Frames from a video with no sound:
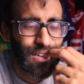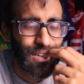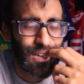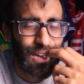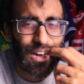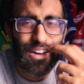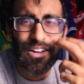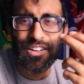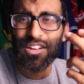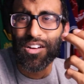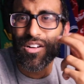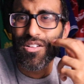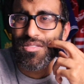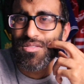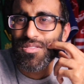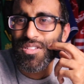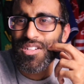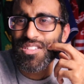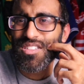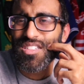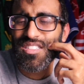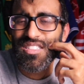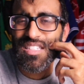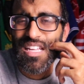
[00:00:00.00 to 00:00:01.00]
I don't know, it's
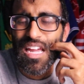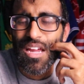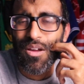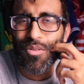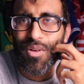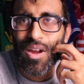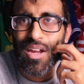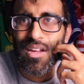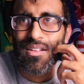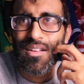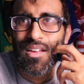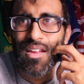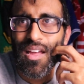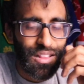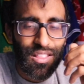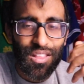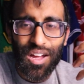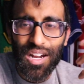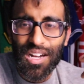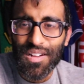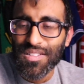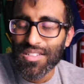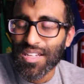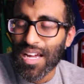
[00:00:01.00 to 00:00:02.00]
hard to say, right? A
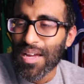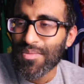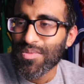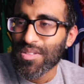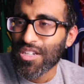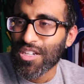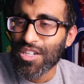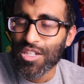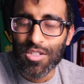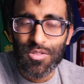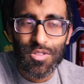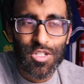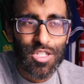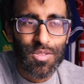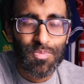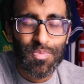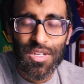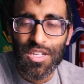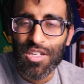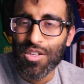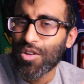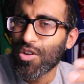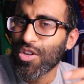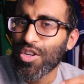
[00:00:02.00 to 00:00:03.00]
lot of times it could just
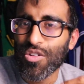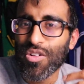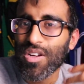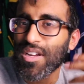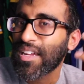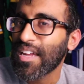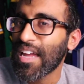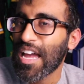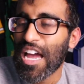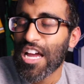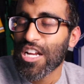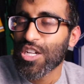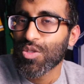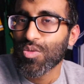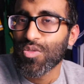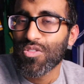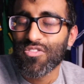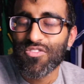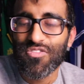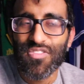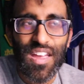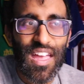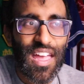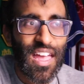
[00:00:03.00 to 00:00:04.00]
be, you know, you're a casual
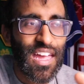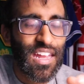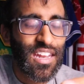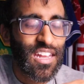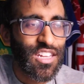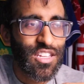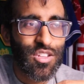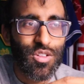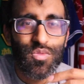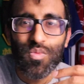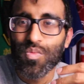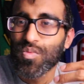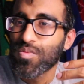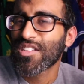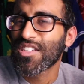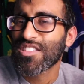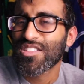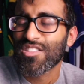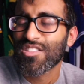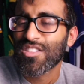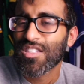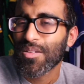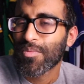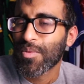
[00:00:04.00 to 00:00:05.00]
fan and you
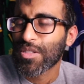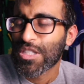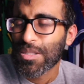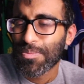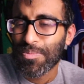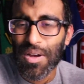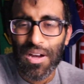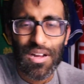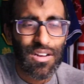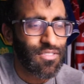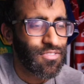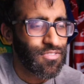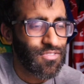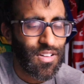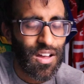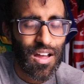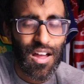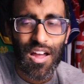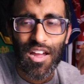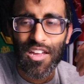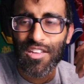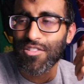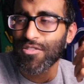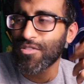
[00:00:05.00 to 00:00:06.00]
listen to them on
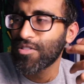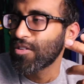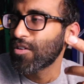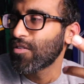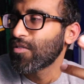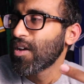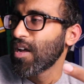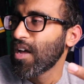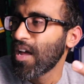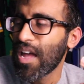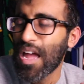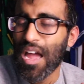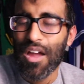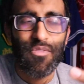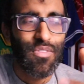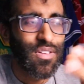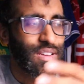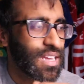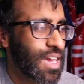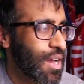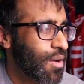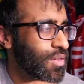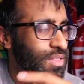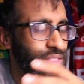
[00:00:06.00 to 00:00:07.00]
Spotify, you know, every
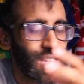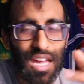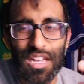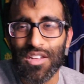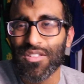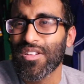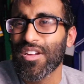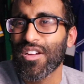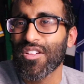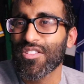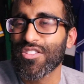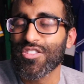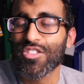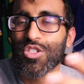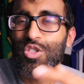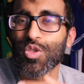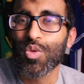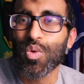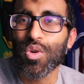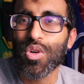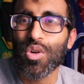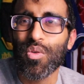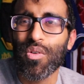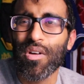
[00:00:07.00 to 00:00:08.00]
now and then you hear there's a
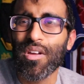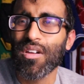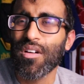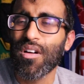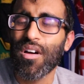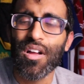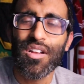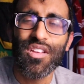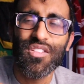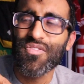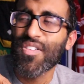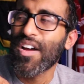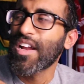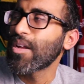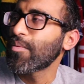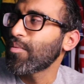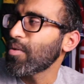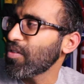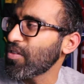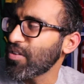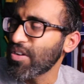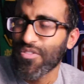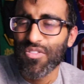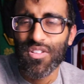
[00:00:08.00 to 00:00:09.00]
tour going on, you find out
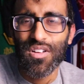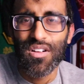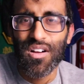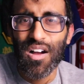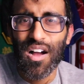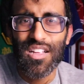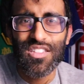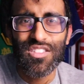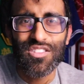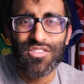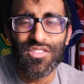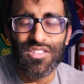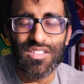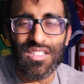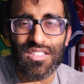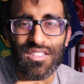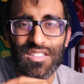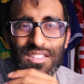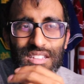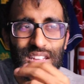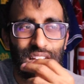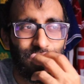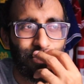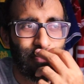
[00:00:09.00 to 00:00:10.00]
about the different concerts and
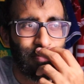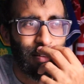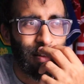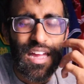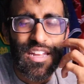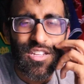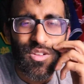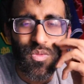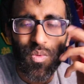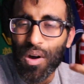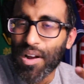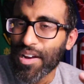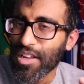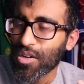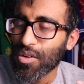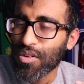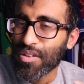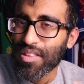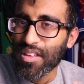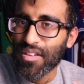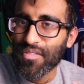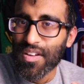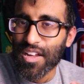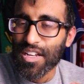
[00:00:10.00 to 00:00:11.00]
stuff, and you want to go
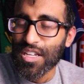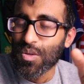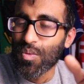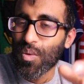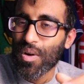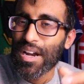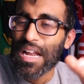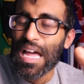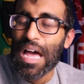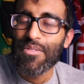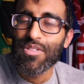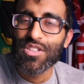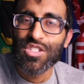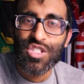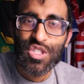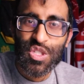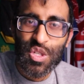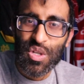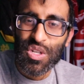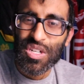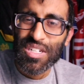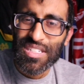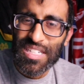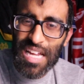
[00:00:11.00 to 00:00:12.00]
to the event, you want to have a
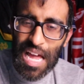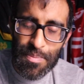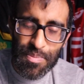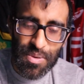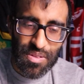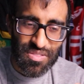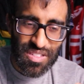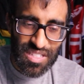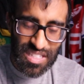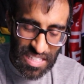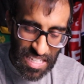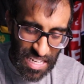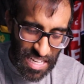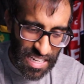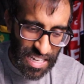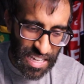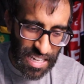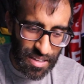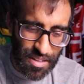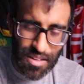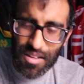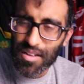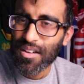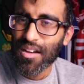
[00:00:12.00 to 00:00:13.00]
certain type of
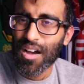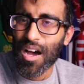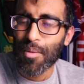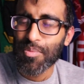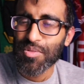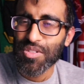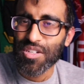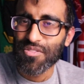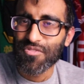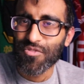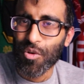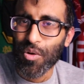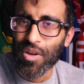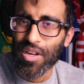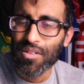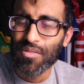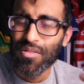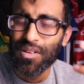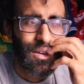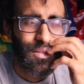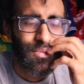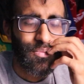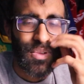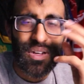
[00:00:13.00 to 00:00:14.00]
seating option for you,
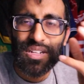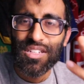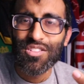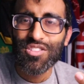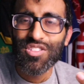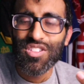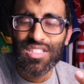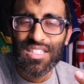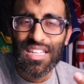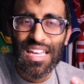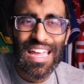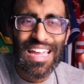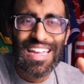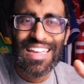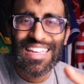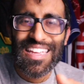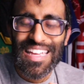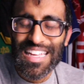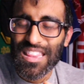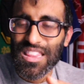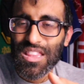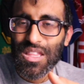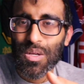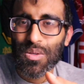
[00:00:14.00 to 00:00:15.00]
but you just can't
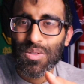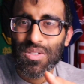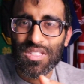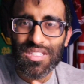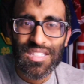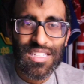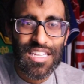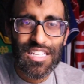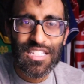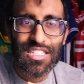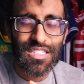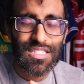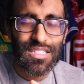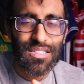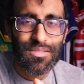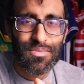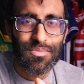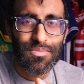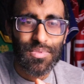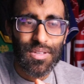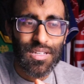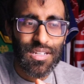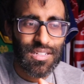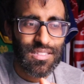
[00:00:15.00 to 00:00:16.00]
get those seats
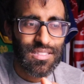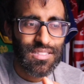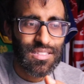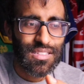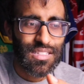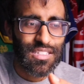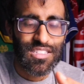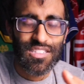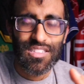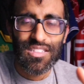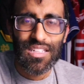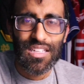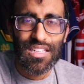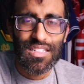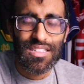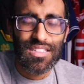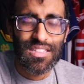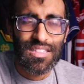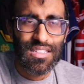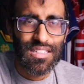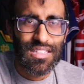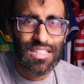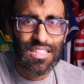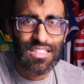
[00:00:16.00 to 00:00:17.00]
because
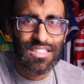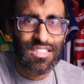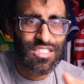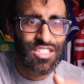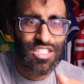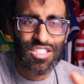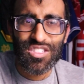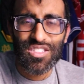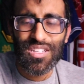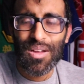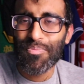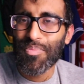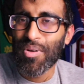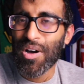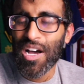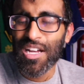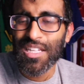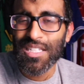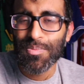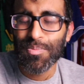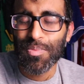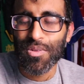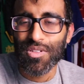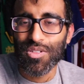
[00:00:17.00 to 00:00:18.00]
it's just not
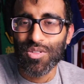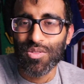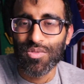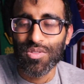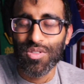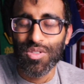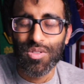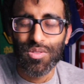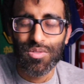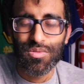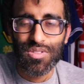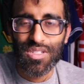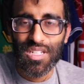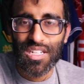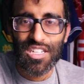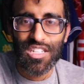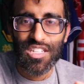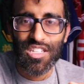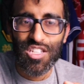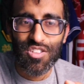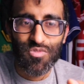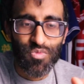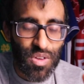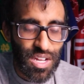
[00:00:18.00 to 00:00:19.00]
possible. You
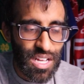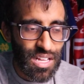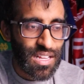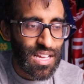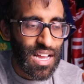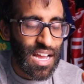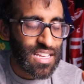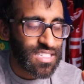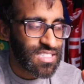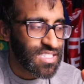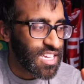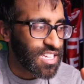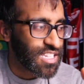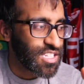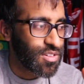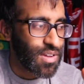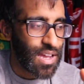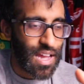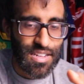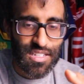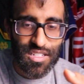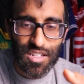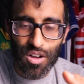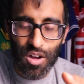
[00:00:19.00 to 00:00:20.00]
didn't realize that you
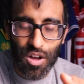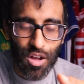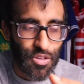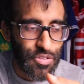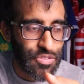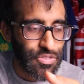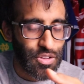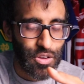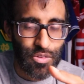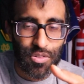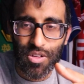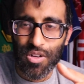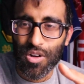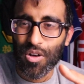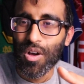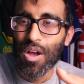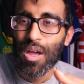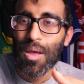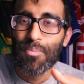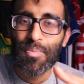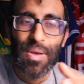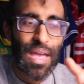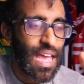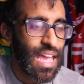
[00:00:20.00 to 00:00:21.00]
had to also, you know,
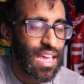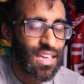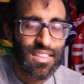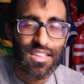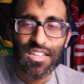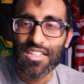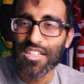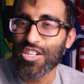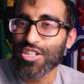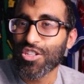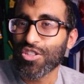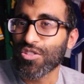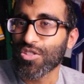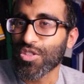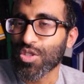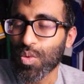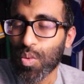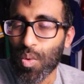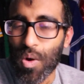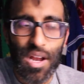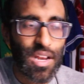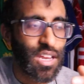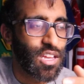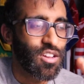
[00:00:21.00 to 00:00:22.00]
pay the additional
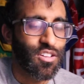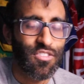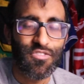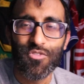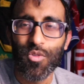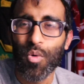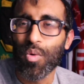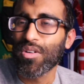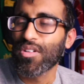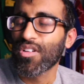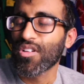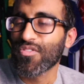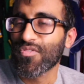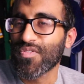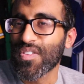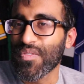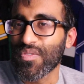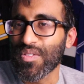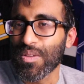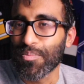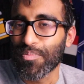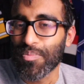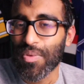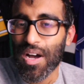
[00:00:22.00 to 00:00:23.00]
20 or 40 or
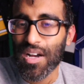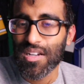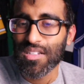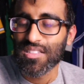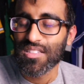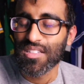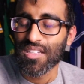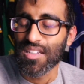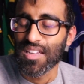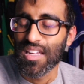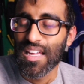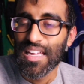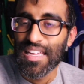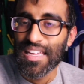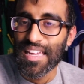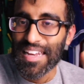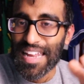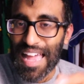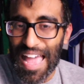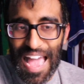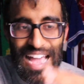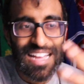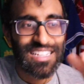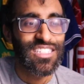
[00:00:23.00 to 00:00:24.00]
50 bucks to
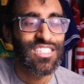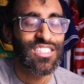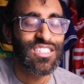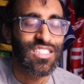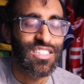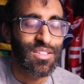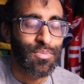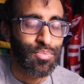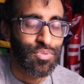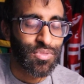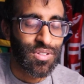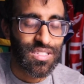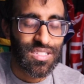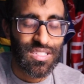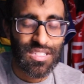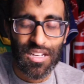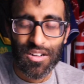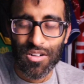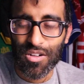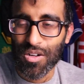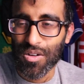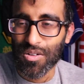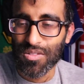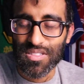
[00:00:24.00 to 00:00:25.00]
get access to the
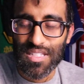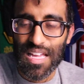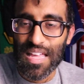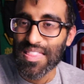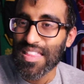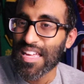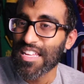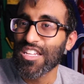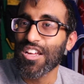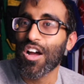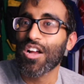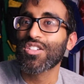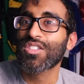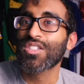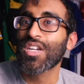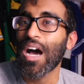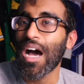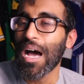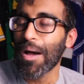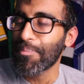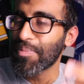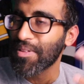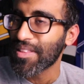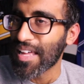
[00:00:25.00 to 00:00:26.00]
pre-sale codes. And then on
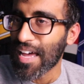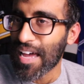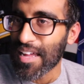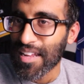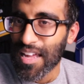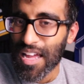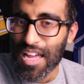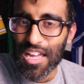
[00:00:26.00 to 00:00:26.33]
top of that,